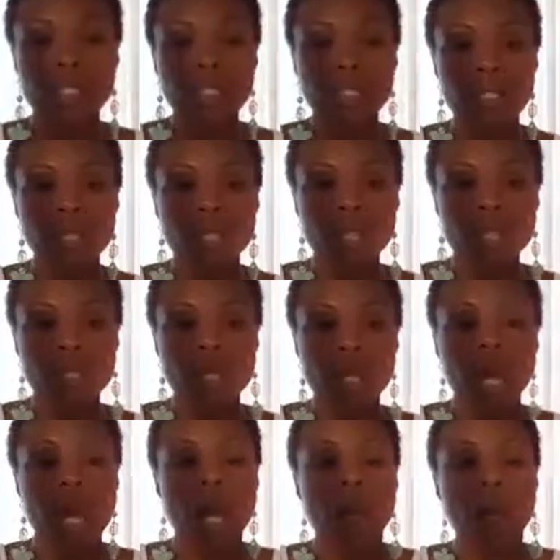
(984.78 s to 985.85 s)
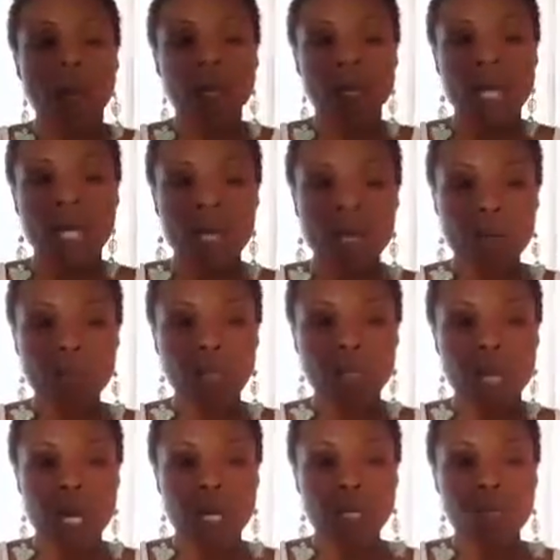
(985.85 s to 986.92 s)
a decision, making a
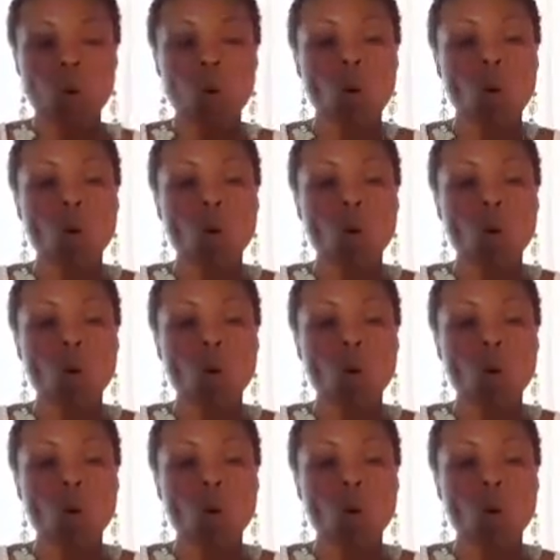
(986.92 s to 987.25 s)
plan,